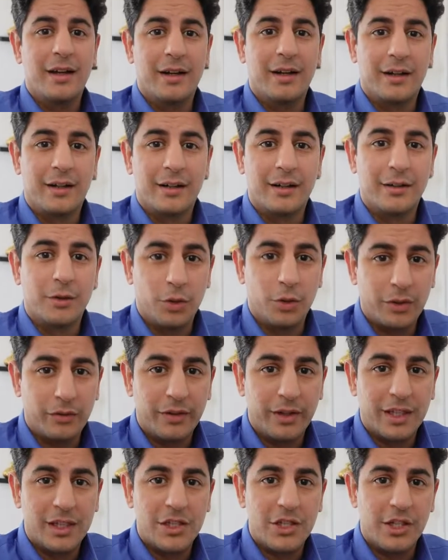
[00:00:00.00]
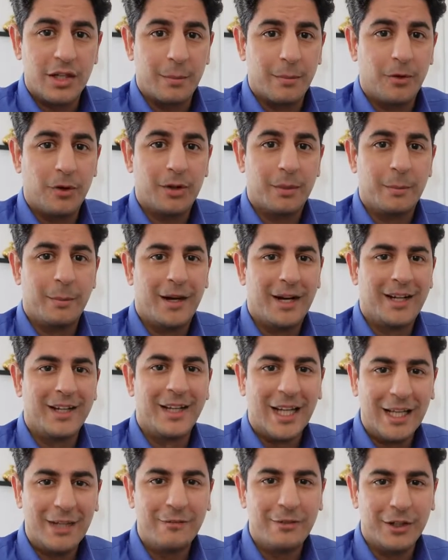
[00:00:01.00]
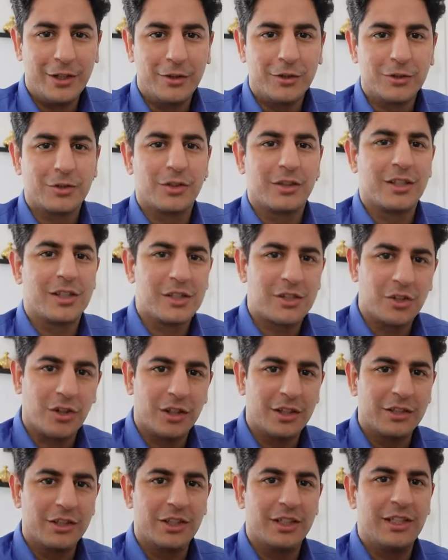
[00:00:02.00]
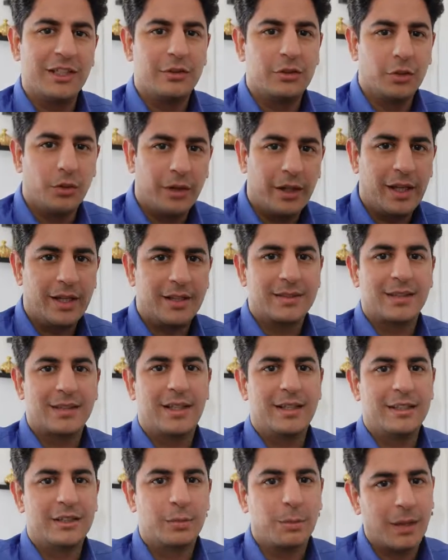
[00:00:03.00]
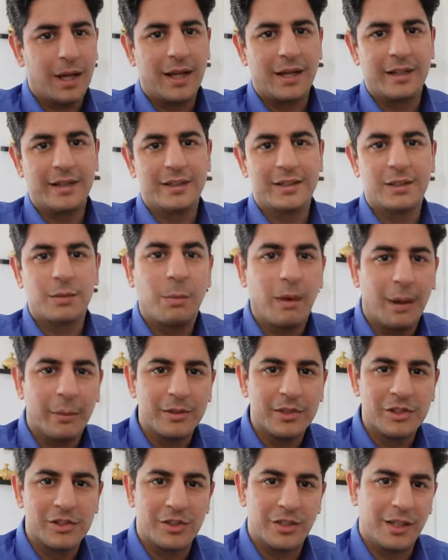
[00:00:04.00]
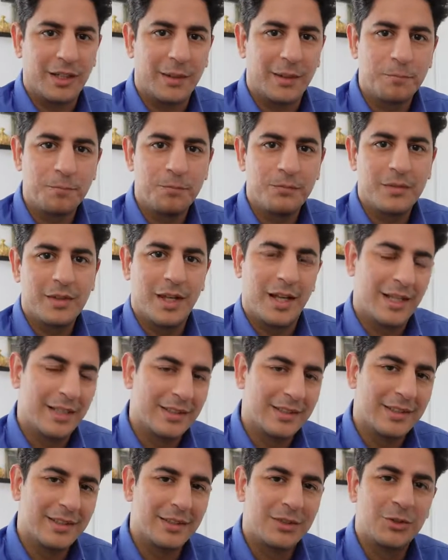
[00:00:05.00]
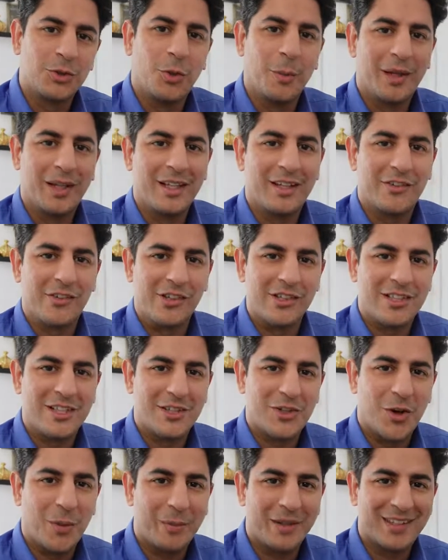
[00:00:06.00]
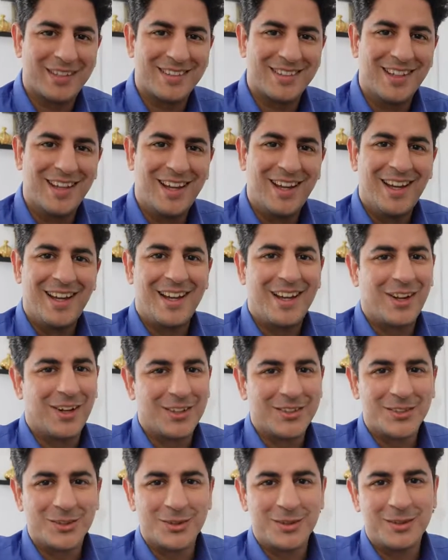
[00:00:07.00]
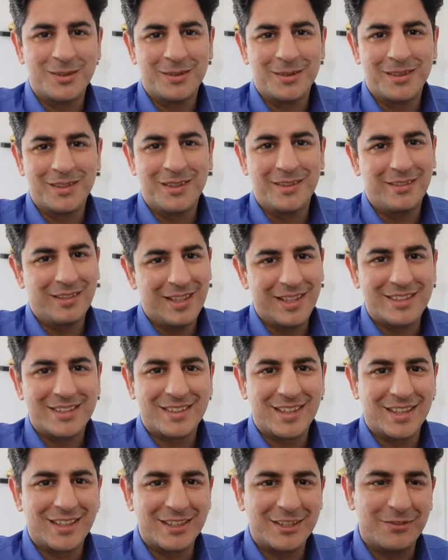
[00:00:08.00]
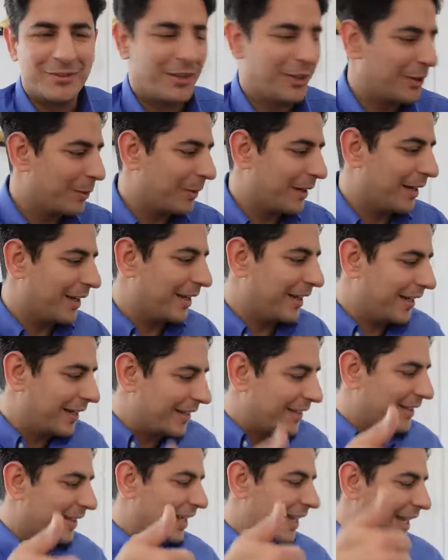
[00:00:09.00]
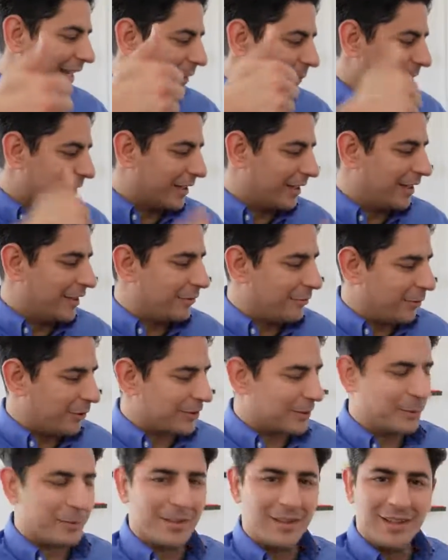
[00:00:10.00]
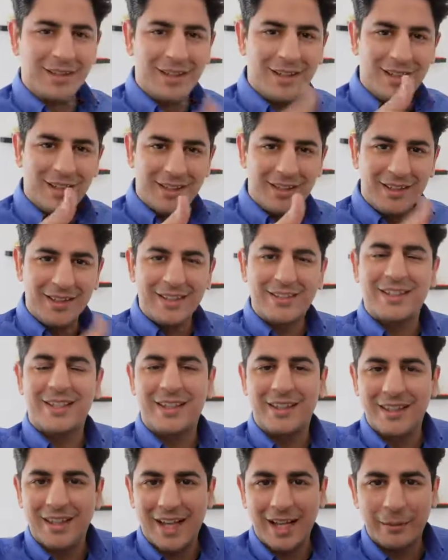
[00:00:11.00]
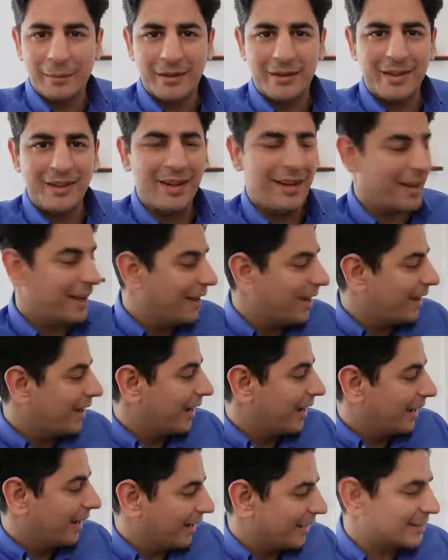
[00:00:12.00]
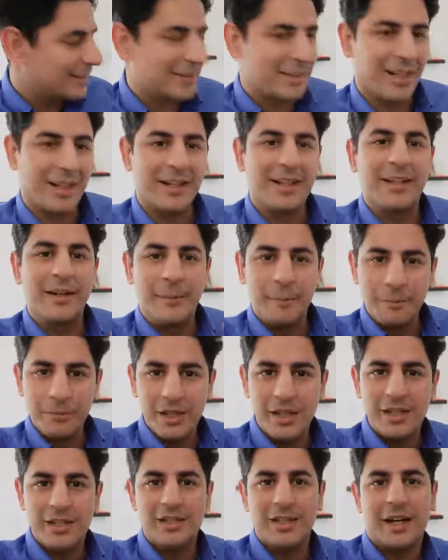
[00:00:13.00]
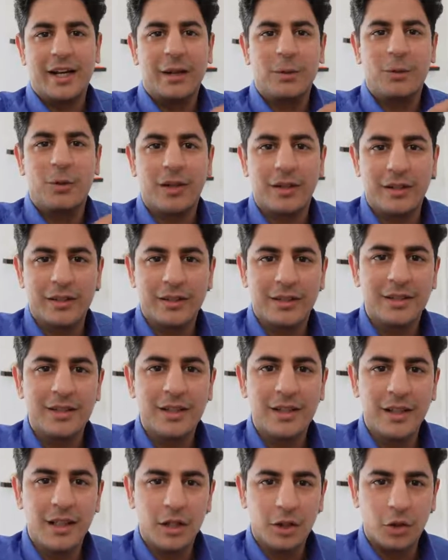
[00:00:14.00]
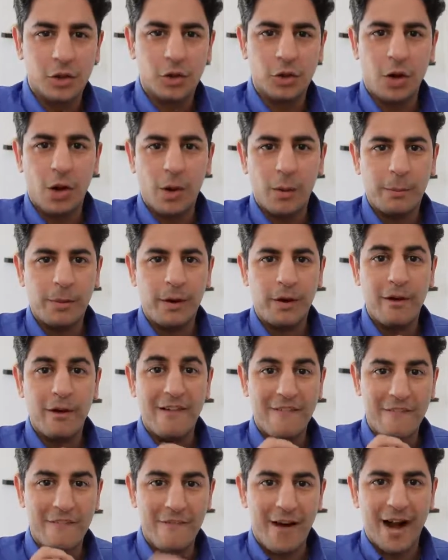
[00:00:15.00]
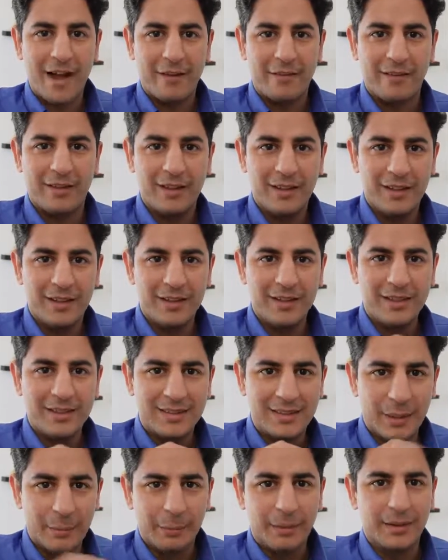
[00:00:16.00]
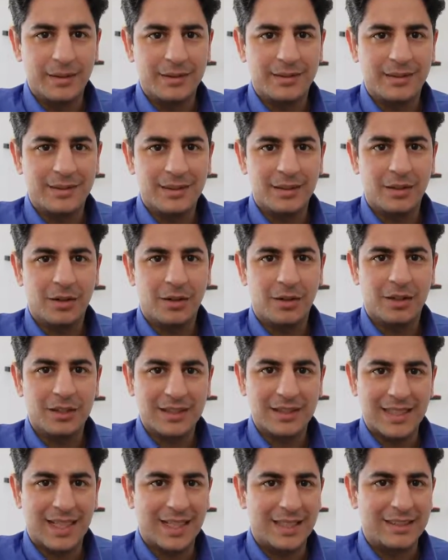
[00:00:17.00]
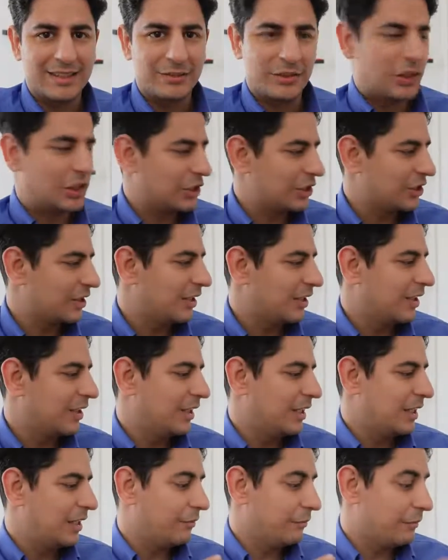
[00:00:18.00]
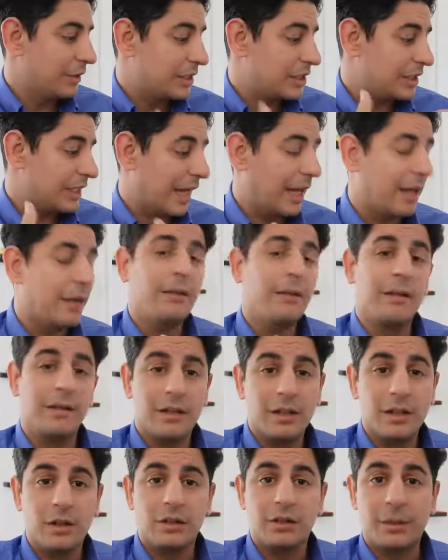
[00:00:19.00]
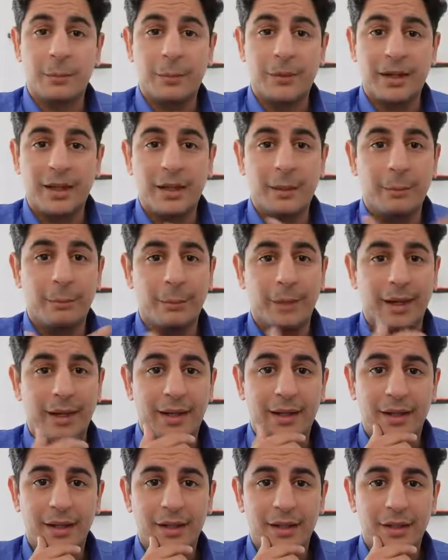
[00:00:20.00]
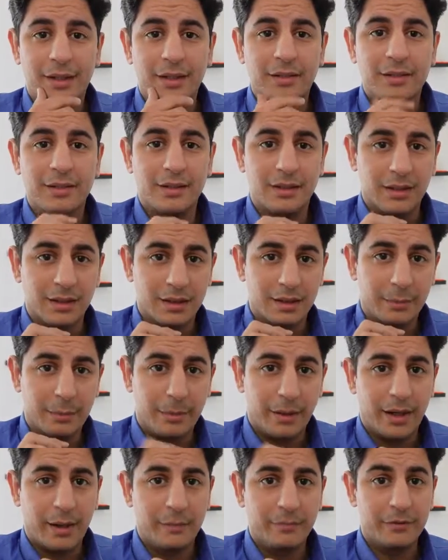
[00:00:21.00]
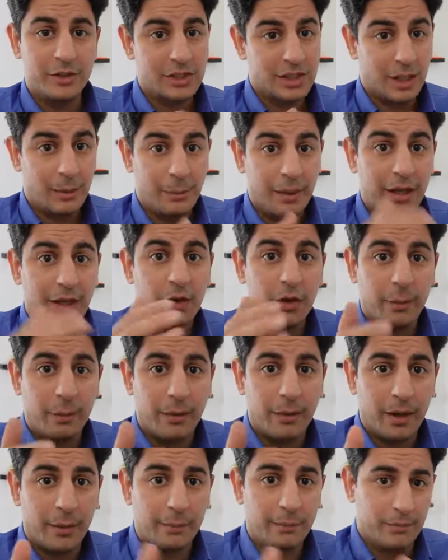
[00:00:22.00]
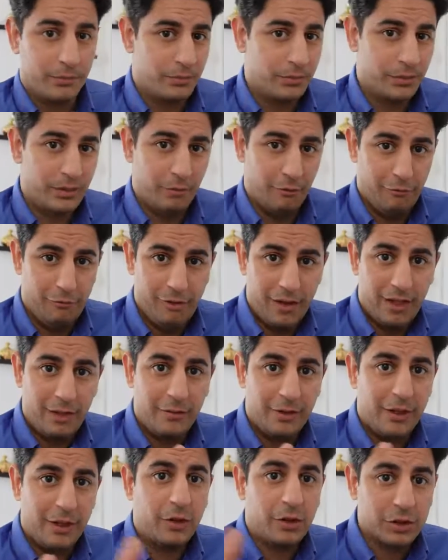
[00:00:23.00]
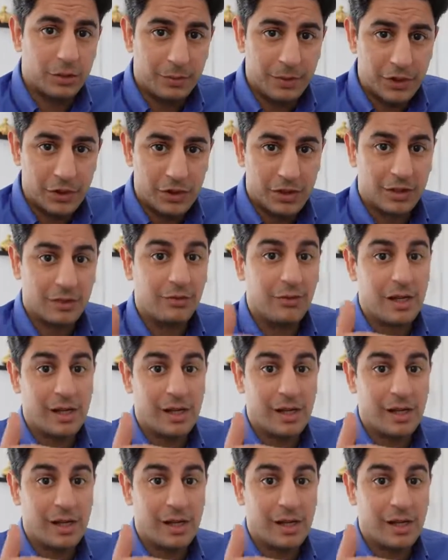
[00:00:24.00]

notification about my daily videos on astrology, zodiac signs, planets, palmistry, and so many interesting topics. And also, let's start this video by hitting the like button if possible. Let's hit the like button and let's start studying what are the top five symbols or signs which can typically make the palm, which can make your palm very auspicious,